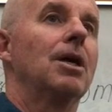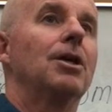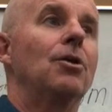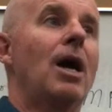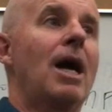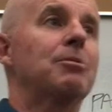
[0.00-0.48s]

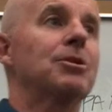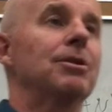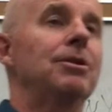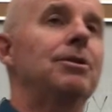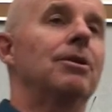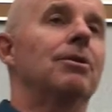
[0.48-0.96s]
You
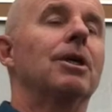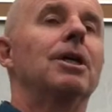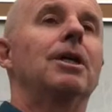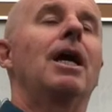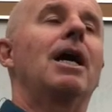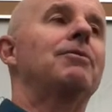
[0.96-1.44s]
absolutely do.
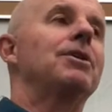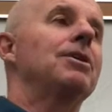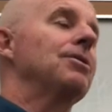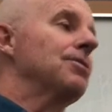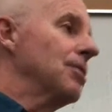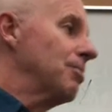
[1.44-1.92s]
You have to
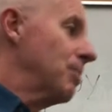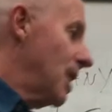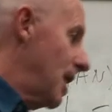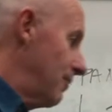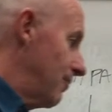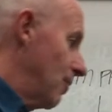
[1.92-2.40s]
use their
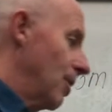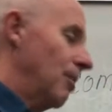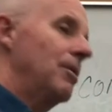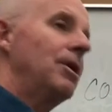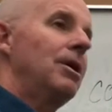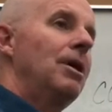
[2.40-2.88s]

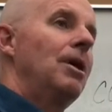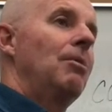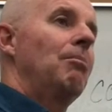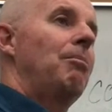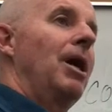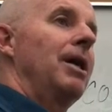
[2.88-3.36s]
platform,
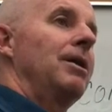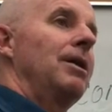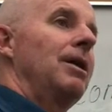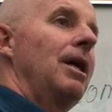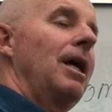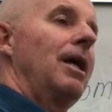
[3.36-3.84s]
but
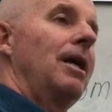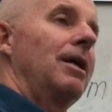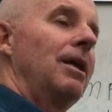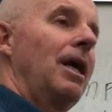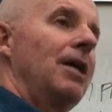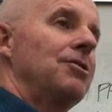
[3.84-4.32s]

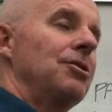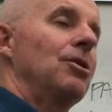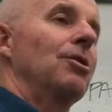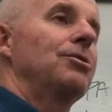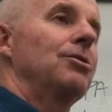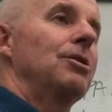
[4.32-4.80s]
as you
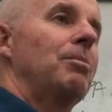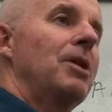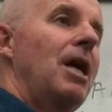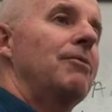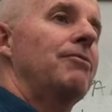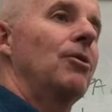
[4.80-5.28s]
go through the
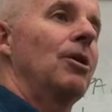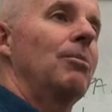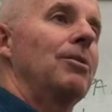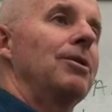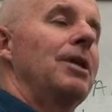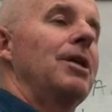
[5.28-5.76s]

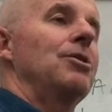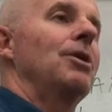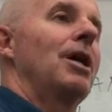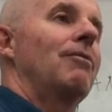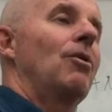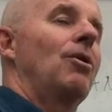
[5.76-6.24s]
platform, then you
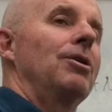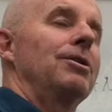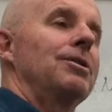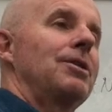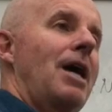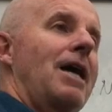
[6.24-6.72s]
have all
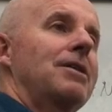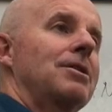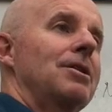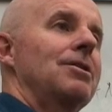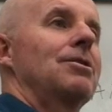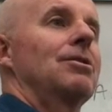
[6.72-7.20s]
these
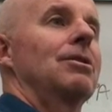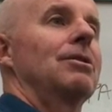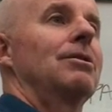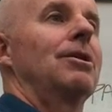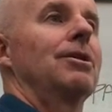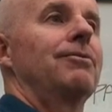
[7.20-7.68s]
access to
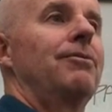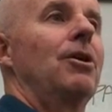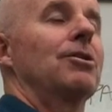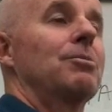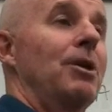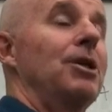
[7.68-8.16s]
all the
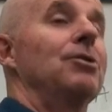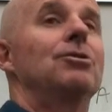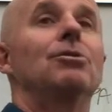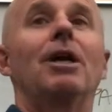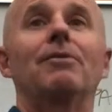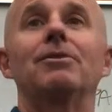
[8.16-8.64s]
folks. But you
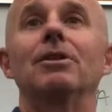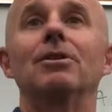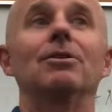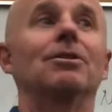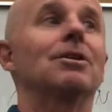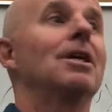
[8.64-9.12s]
do have to
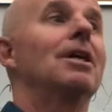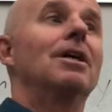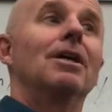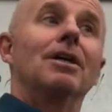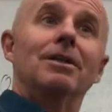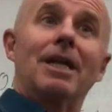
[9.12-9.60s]
use
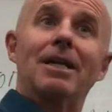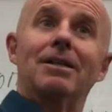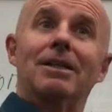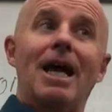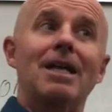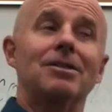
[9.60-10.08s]

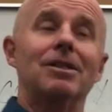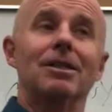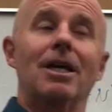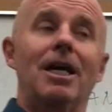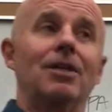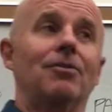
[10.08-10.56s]
that. That's the
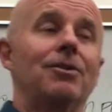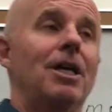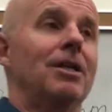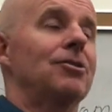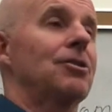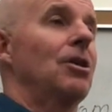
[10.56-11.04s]
kind of
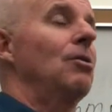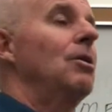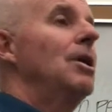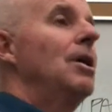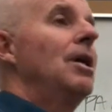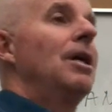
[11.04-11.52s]
thing.
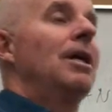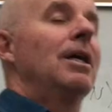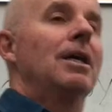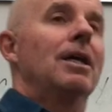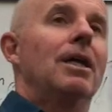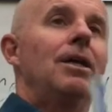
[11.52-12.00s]
So
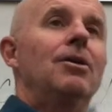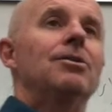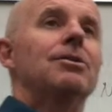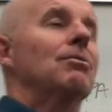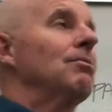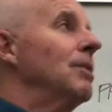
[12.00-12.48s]

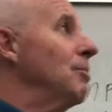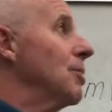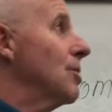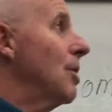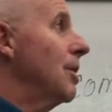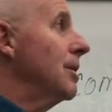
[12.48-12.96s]
here's, when we're
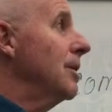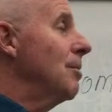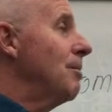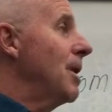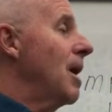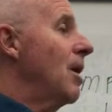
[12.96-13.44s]
talking
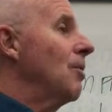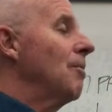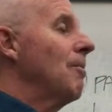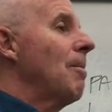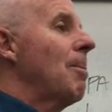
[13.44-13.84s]
about